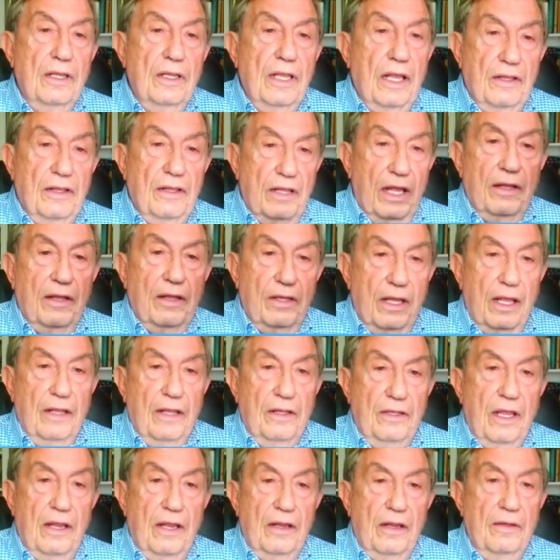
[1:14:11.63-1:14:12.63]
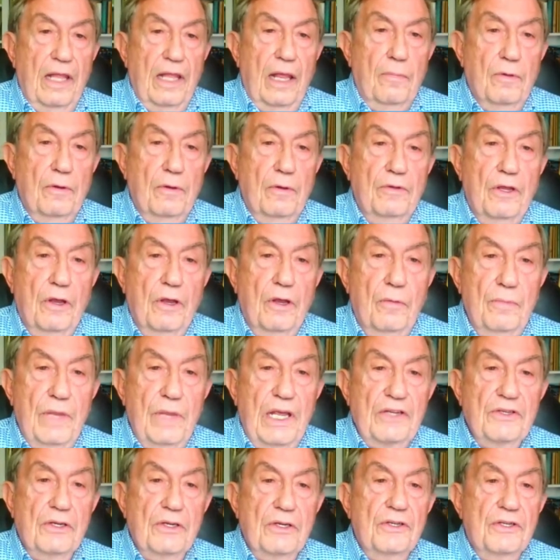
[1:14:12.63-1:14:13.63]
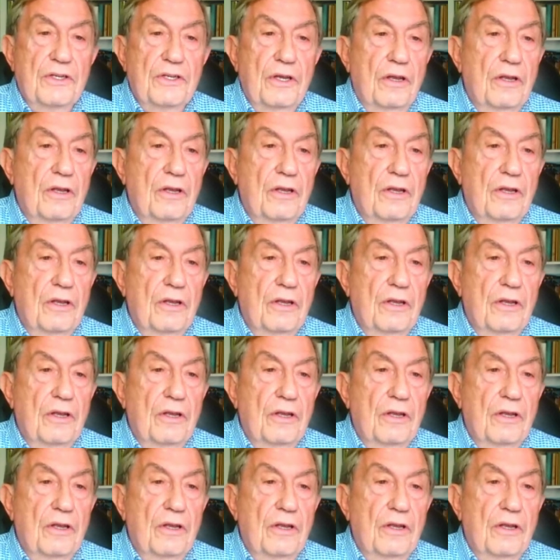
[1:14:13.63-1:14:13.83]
the WTO measures.